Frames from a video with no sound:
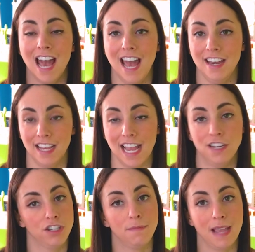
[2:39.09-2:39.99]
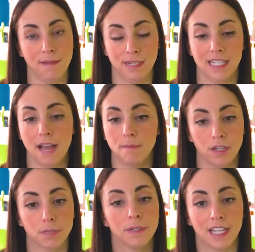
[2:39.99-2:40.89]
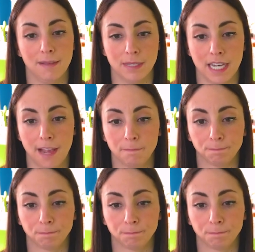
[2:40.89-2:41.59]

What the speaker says: And again, you should be emptying that multiple times a day.